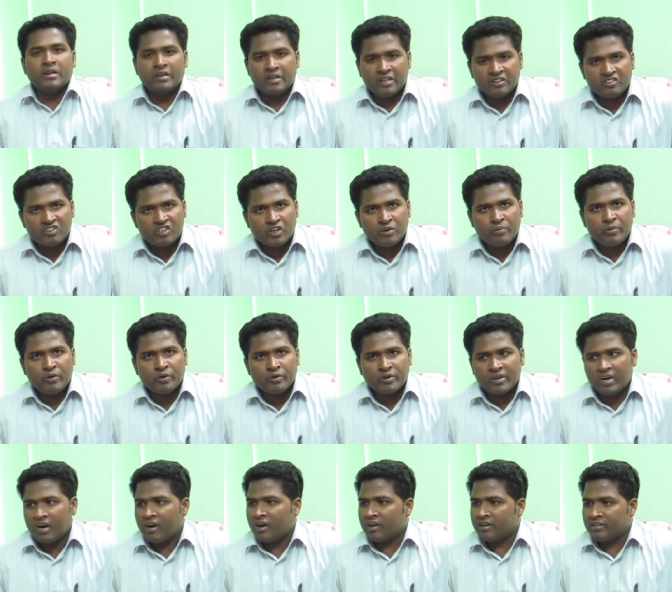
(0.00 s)

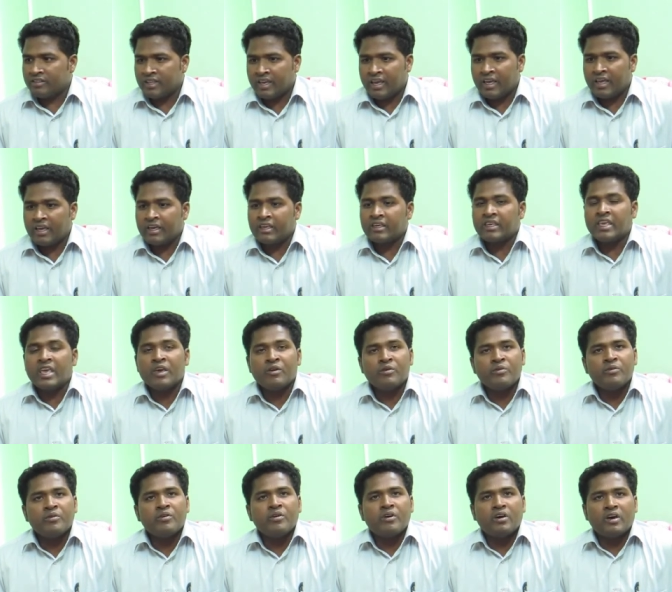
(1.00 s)
distribute or they
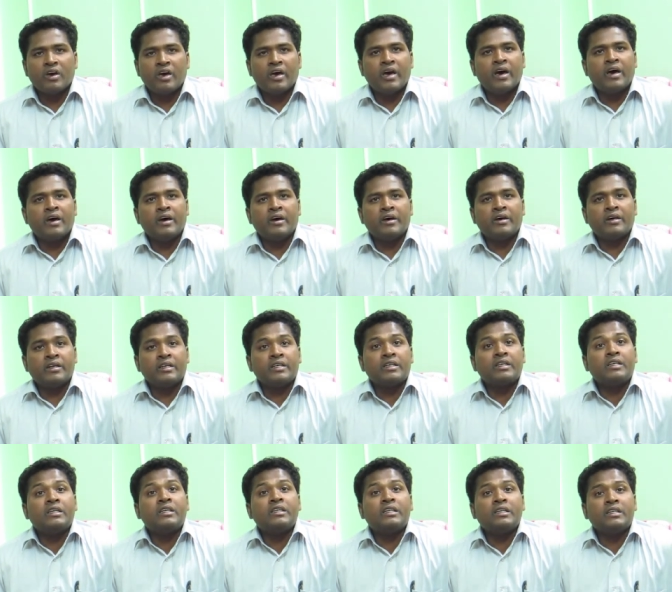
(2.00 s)
give uh,
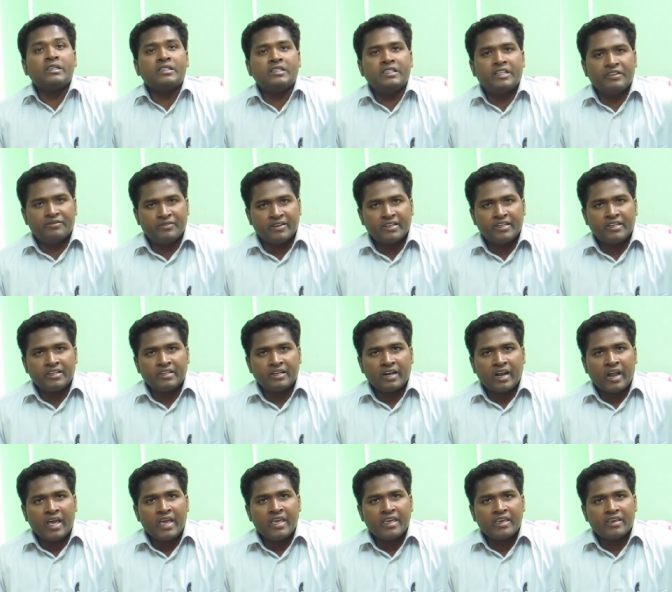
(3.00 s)

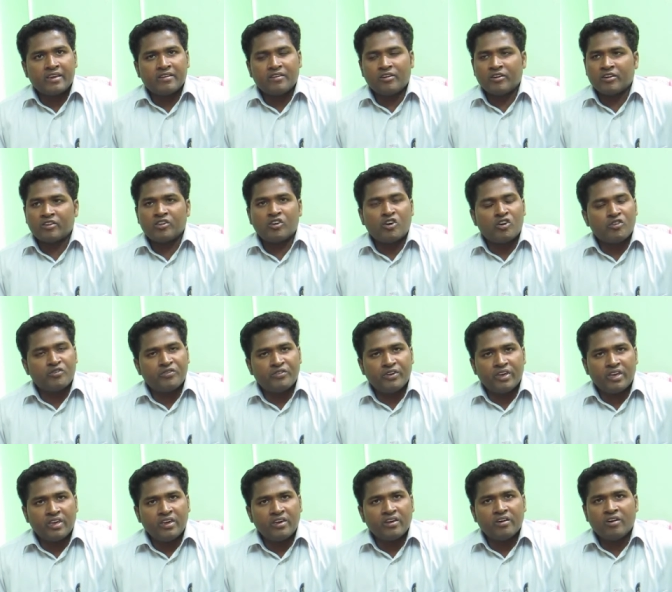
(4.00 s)
tiffin like or
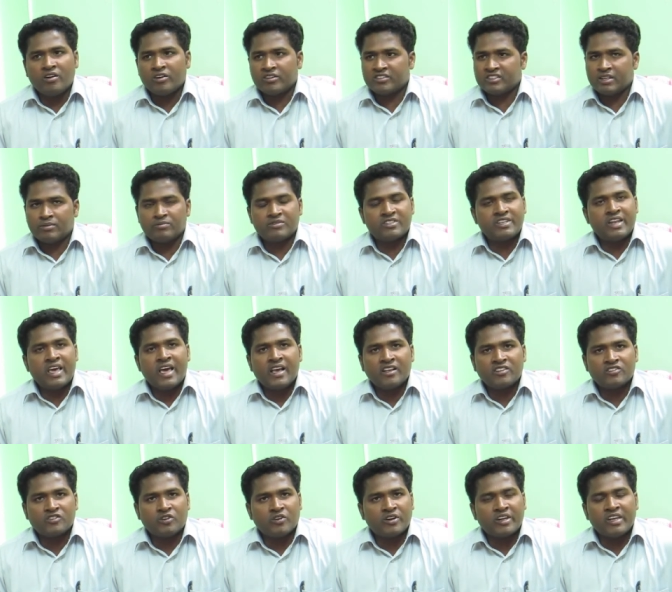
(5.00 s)
coffee or some
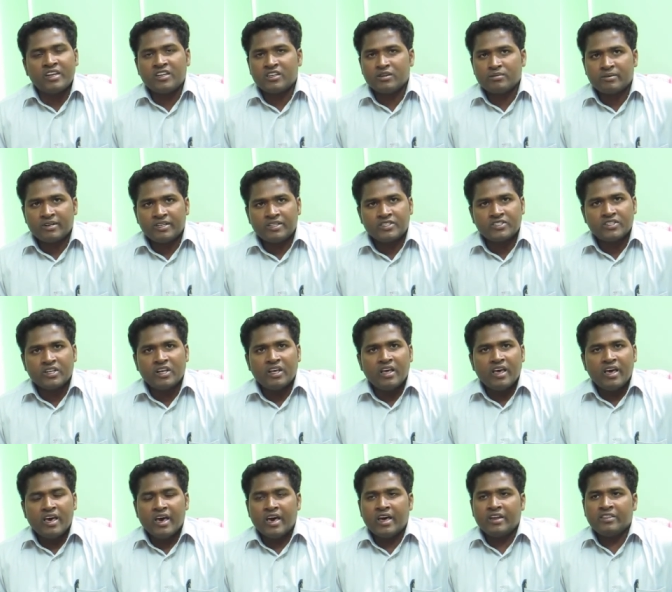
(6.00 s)
snacks or eatables
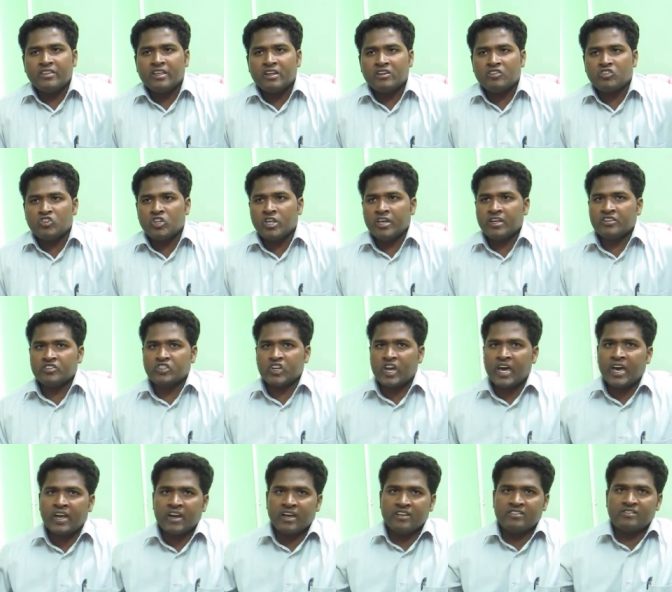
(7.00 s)
and then they
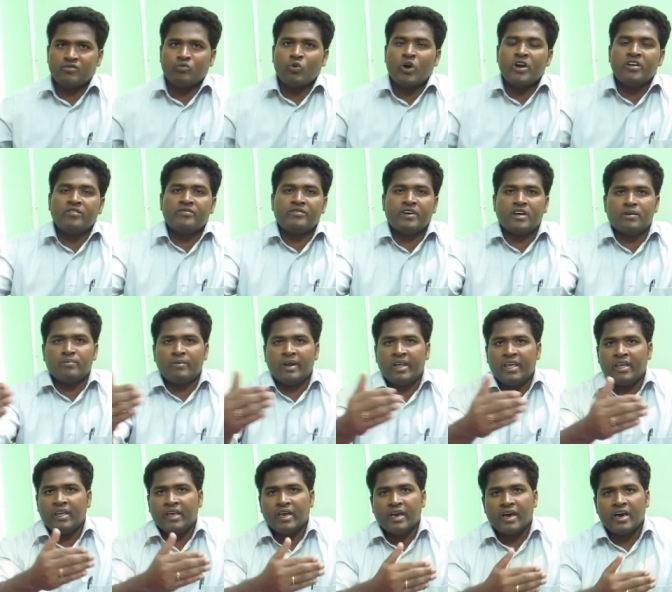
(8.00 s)
share as one
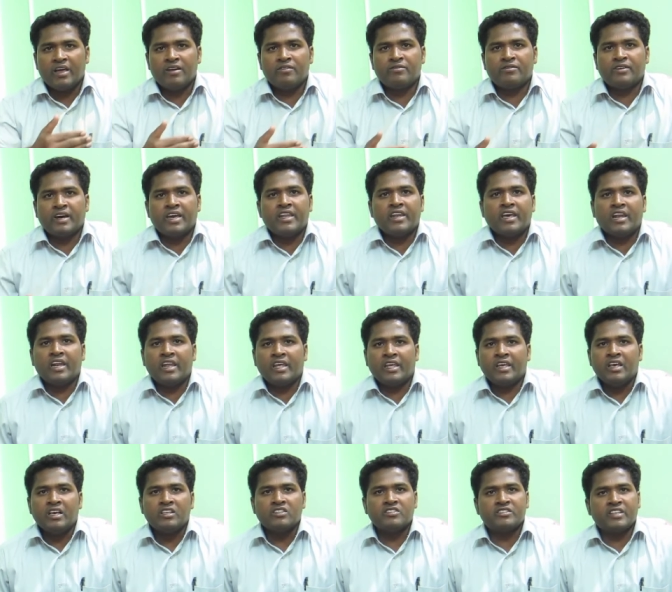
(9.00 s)
family and
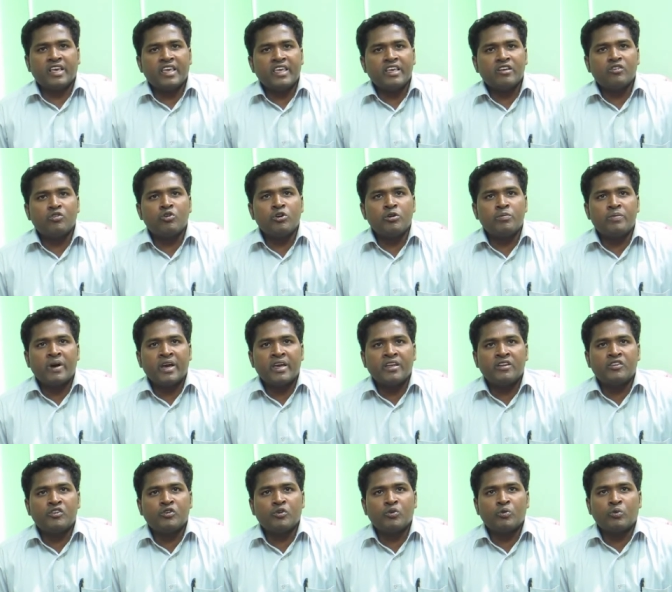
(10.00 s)
finally saying
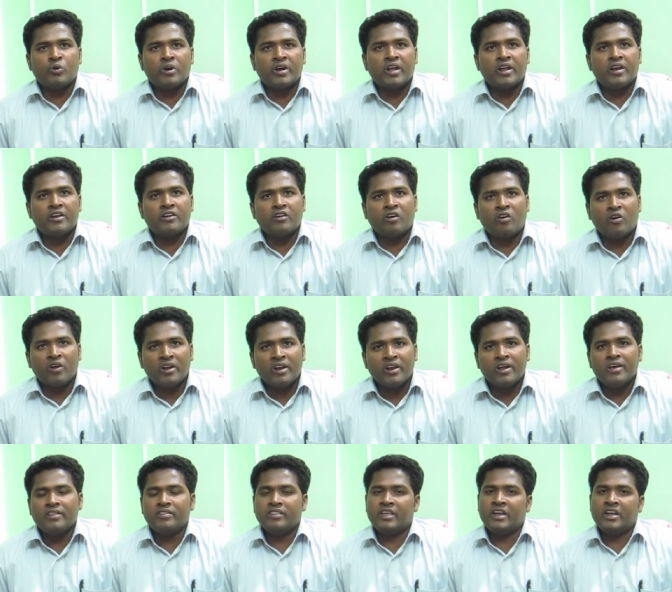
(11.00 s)
goodbye to one and
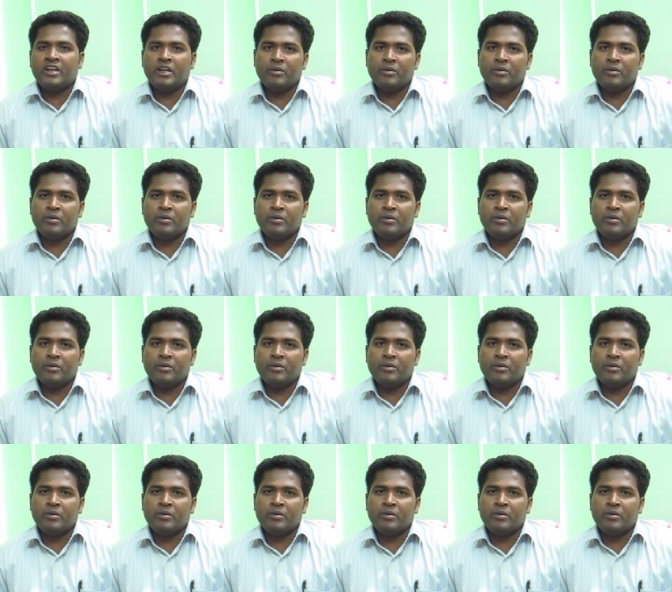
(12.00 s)
all they